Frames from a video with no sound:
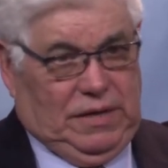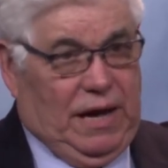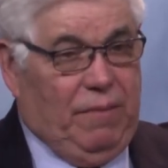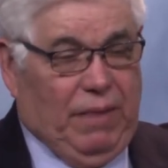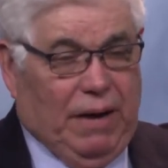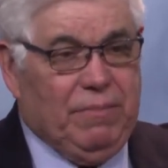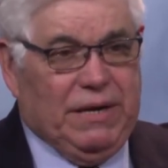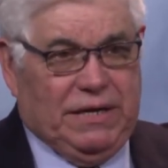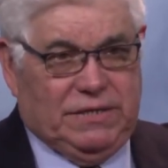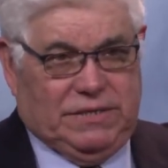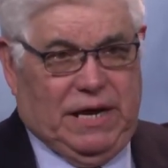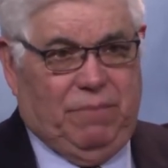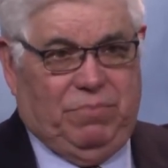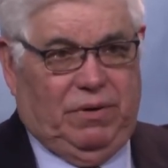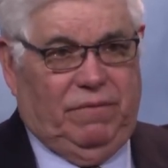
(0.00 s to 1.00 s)
I'm, I'm an
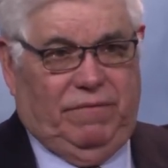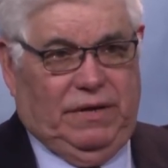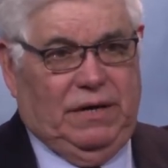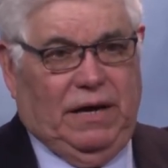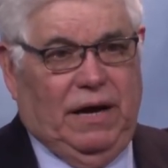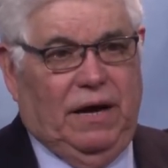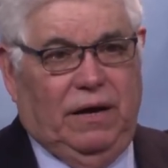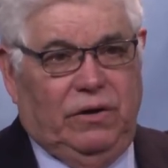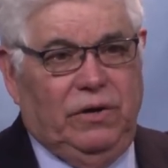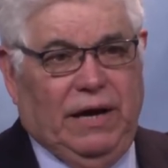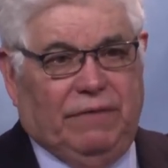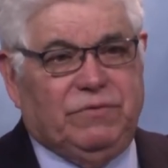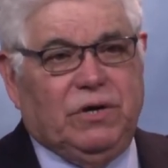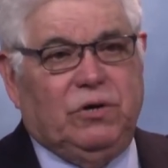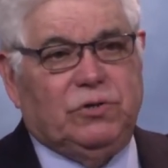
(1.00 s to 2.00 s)
example of it.
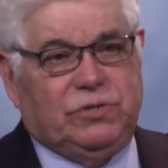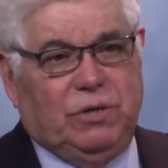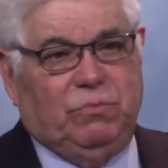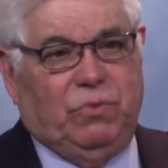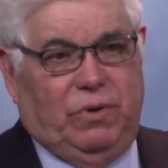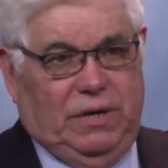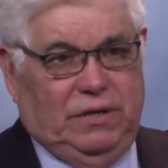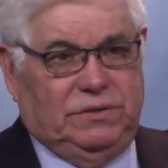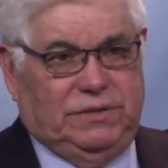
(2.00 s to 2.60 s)
You have to go somewhere